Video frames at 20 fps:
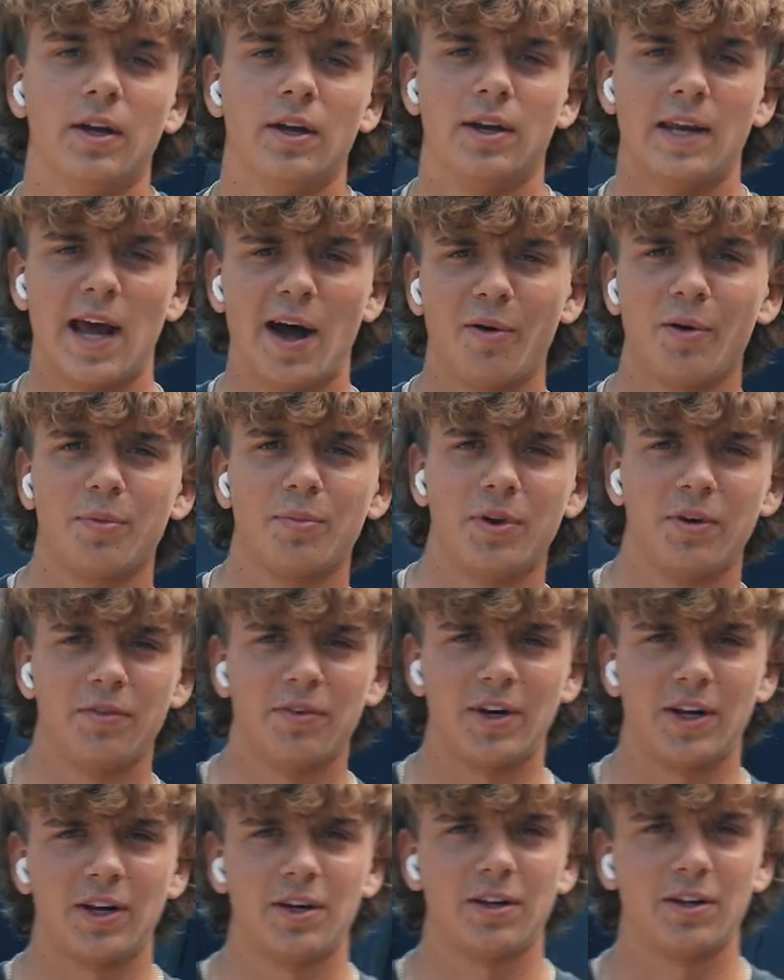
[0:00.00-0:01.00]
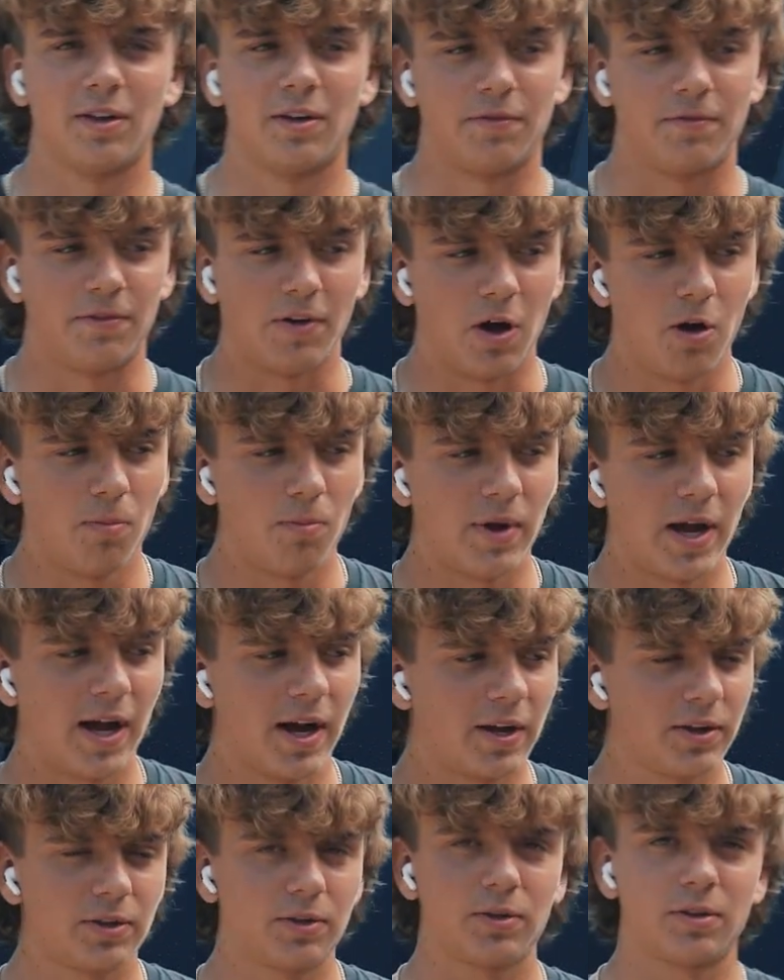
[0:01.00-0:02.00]
Now we're moving into the foam
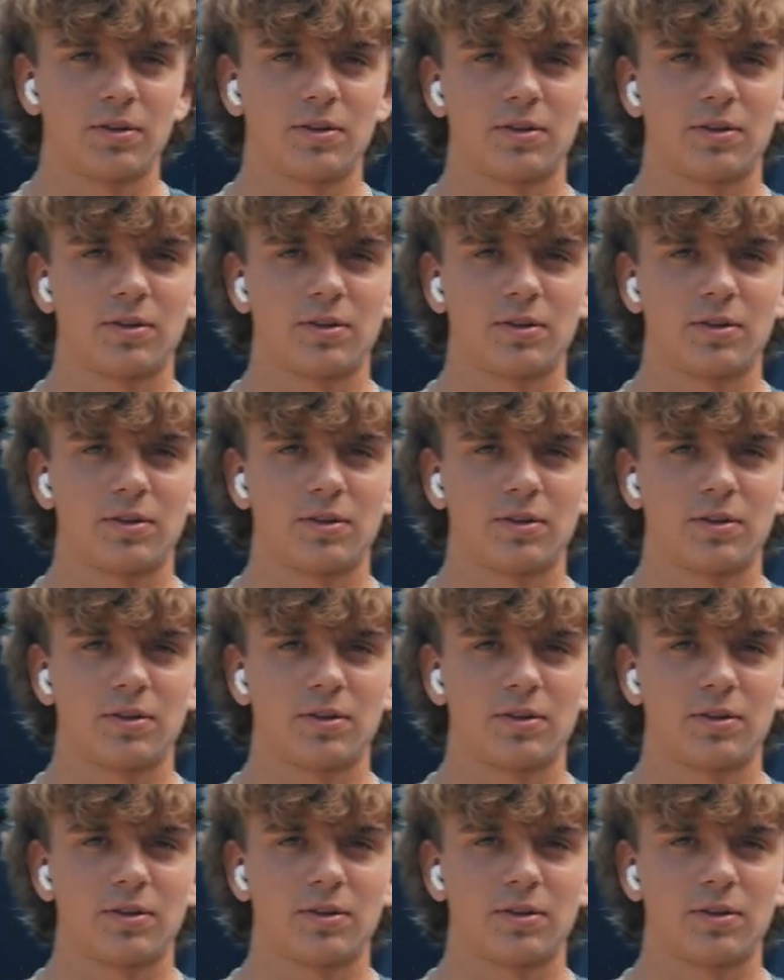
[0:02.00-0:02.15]
baths